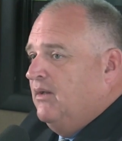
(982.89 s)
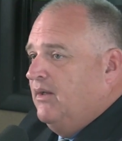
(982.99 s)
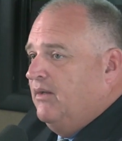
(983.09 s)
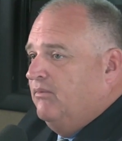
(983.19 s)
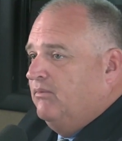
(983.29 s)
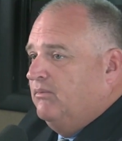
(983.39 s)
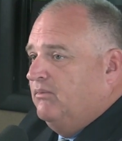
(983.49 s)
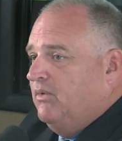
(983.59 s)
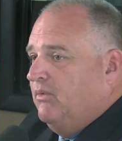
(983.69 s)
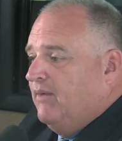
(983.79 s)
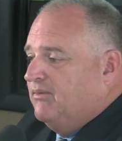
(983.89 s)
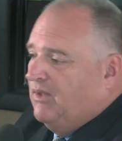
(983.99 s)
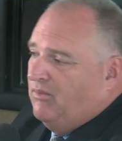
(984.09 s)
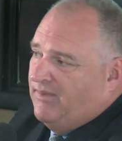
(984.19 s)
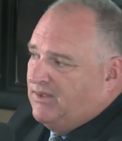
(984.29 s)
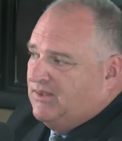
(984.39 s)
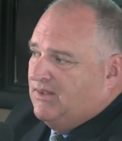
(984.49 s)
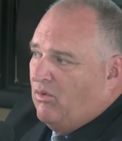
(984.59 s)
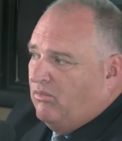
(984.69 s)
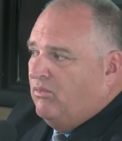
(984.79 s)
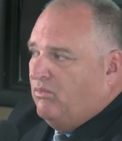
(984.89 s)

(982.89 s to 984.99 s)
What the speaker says: And we have to say, well, this don't